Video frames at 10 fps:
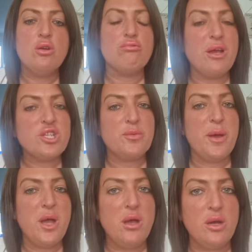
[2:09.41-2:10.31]

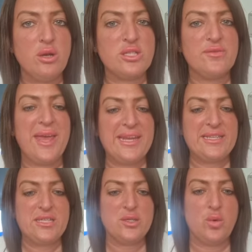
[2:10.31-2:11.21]
Rashabar, odds of
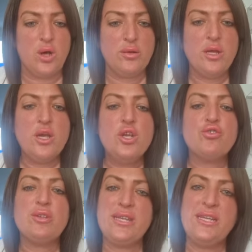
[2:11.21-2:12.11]
80 to 1,
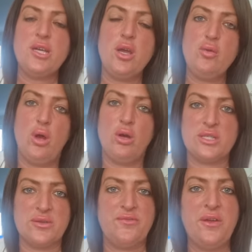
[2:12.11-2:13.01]
Trinido,
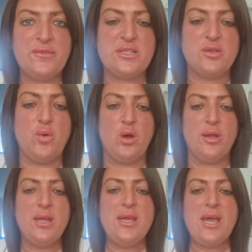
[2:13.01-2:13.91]
odds of 50 to 1,